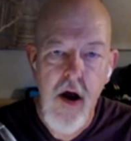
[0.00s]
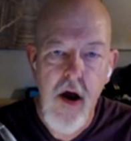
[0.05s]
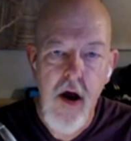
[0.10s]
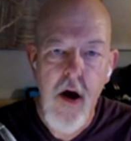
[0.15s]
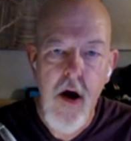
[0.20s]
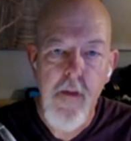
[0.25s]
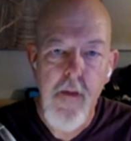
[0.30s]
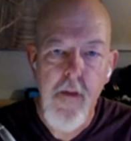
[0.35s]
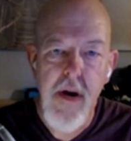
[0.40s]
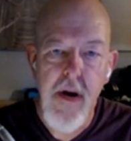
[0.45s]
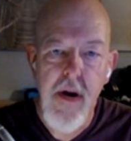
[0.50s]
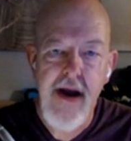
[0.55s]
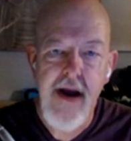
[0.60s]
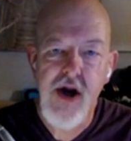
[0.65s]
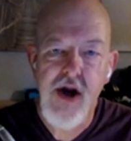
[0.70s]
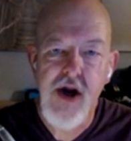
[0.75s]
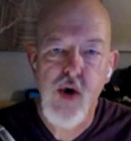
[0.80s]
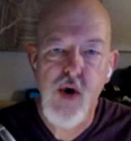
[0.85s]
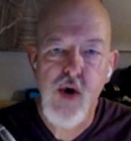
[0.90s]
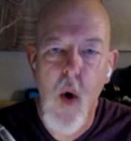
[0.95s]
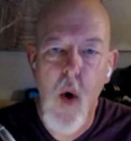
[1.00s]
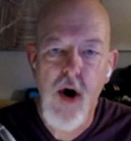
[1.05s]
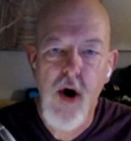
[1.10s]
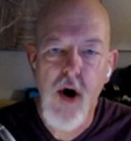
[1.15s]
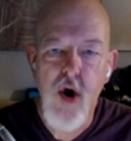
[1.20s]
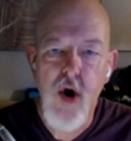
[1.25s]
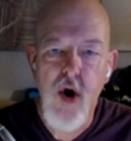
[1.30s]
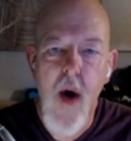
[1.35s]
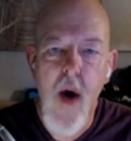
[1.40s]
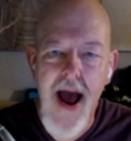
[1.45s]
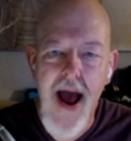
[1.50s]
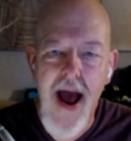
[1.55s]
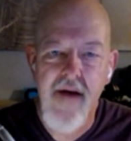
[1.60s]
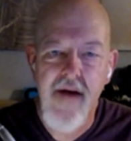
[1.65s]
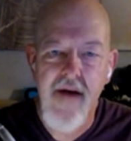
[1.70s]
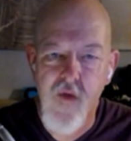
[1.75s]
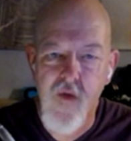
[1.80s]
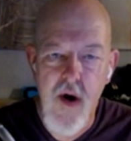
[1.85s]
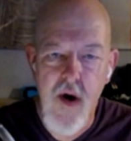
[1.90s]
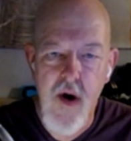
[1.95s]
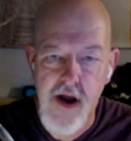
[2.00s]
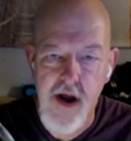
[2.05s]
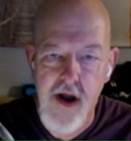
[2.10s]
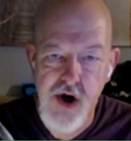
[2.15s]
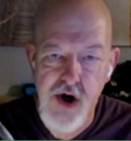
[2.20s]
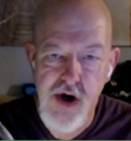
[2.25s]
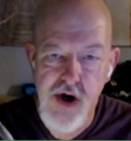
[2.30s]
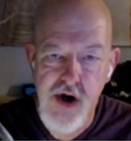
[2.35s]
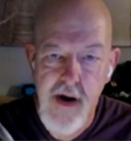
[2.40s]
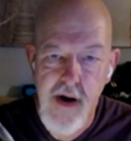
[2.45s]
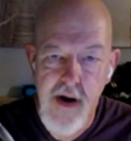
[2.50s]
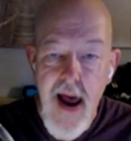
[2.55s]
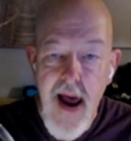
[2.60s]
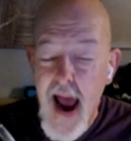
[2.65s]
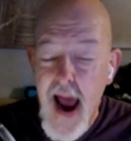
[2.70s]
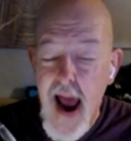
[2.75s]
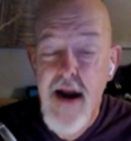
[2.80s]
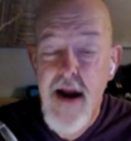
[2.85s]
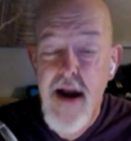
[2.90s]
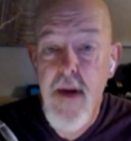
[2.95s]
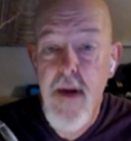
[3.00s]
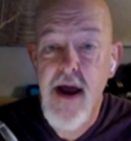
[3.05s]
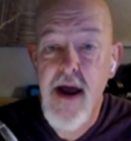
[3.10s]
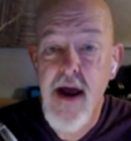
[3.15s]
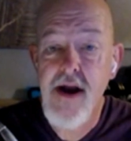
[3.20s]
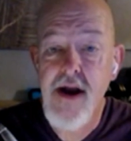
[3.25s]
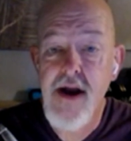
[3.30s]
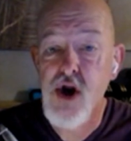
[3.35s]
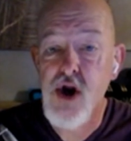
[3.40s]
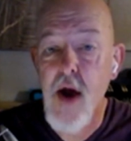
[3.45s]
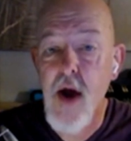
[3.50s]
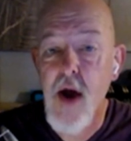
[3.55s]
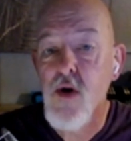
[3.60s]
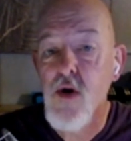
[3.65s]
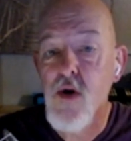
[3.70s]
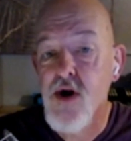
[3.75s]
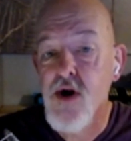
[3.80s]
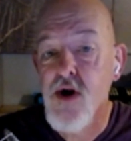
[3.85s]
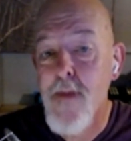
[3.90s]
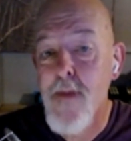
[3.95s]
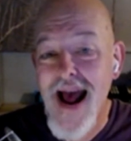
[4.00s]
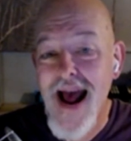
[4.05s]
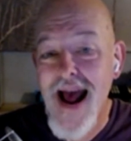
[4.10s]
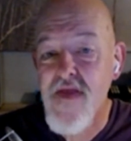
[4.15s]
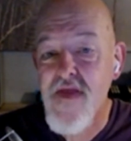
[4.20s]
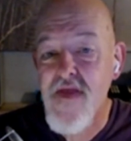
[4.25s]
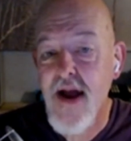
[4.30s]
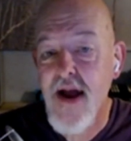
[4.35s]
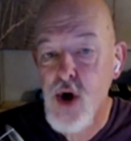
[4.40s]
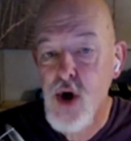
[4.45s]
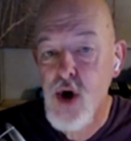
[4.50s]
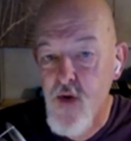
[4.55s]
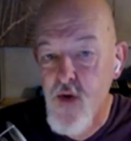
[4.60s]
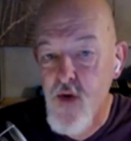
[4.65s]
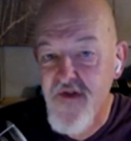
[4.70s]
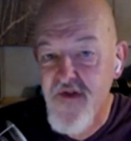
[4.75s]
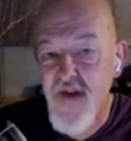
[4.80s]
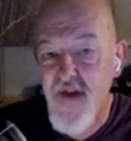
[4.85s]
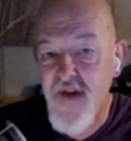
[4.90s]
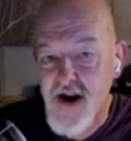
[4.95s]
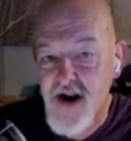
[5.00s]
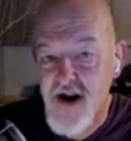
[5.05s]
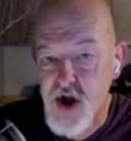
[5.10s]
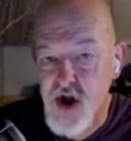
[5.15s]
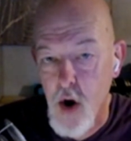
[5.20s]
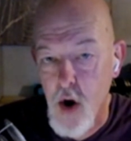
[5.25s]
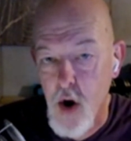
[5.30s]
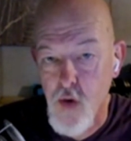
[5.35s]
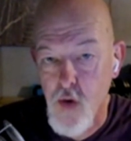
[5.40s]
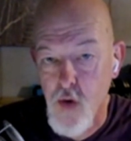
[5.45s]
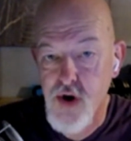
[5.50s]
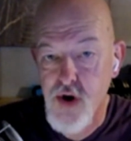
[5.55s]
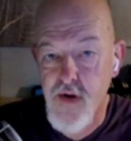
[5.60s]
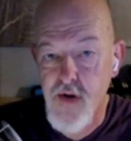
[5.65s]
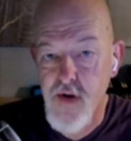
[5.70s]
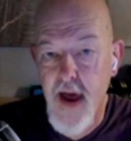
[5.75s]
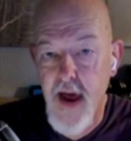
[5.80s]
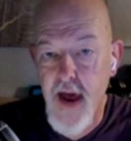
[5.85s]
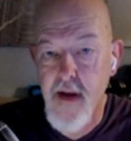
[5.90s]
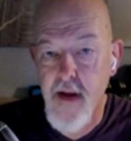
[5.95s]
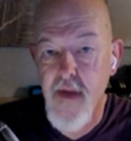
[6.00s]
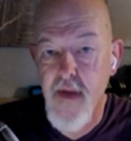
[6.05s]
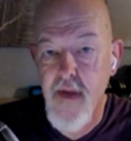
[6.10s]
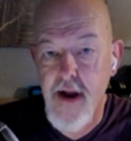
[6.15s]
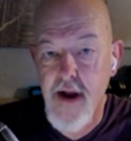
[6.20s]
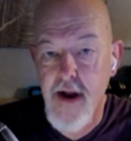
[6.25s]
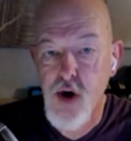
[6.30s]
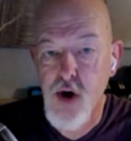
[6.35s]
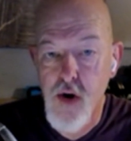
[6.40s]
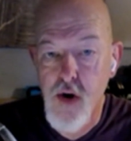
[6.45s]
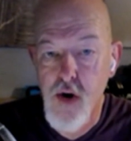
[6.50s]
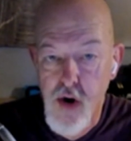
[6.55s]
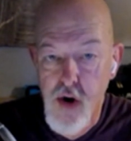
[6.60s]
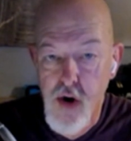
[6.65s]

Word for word: places where you have risks. And in many cases, they will demand that you fix those, that, that you